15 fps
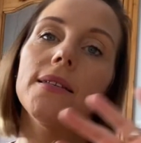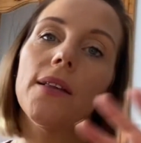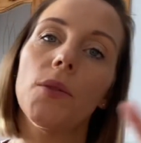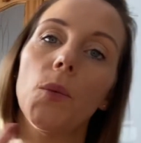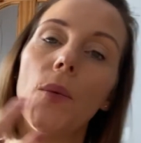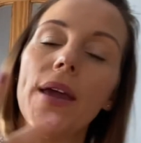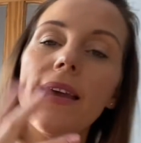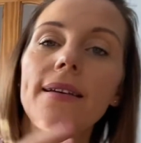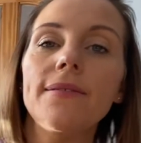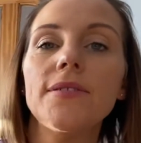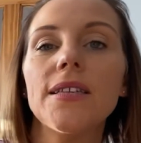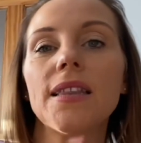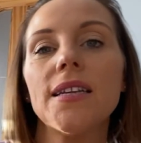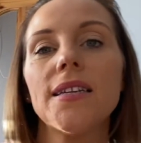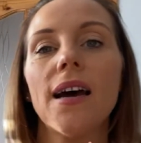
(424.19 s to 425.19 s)
on the waves
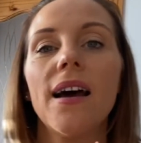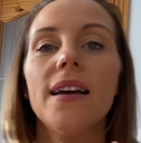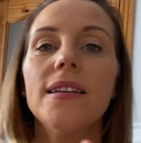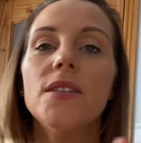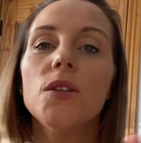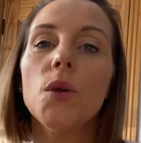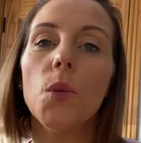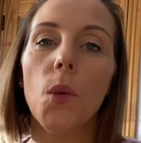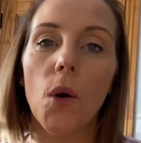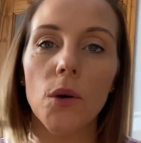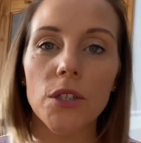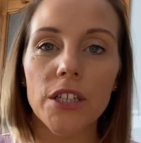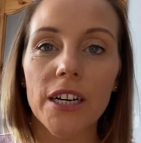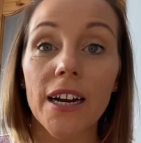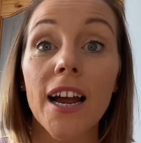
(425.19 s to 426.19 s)
and the tides of the
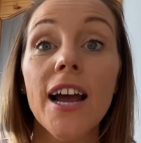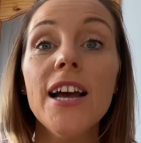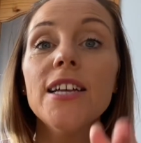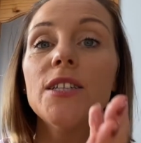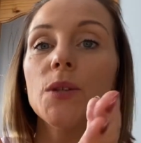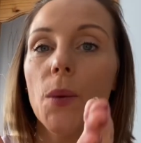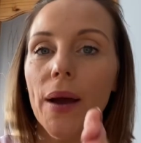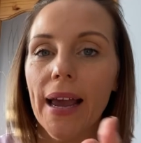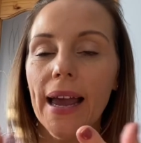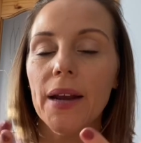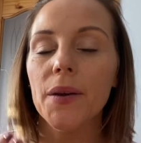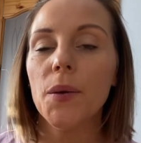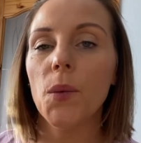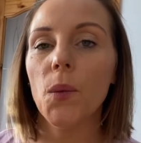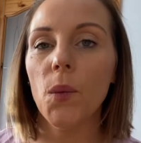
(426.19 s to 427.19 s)
water. So
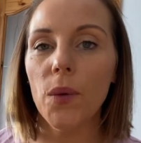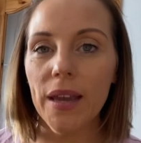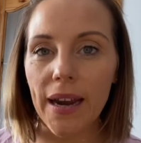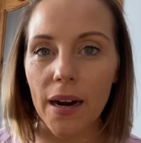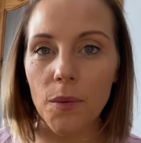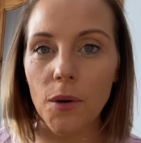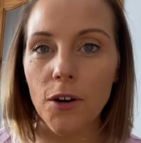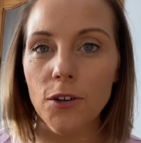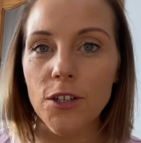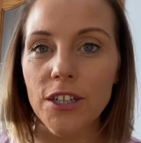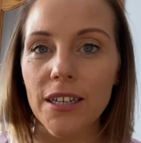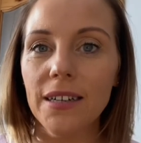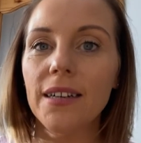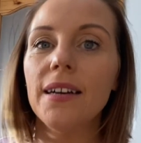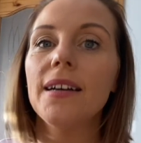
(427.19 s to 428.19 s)
again, we are water.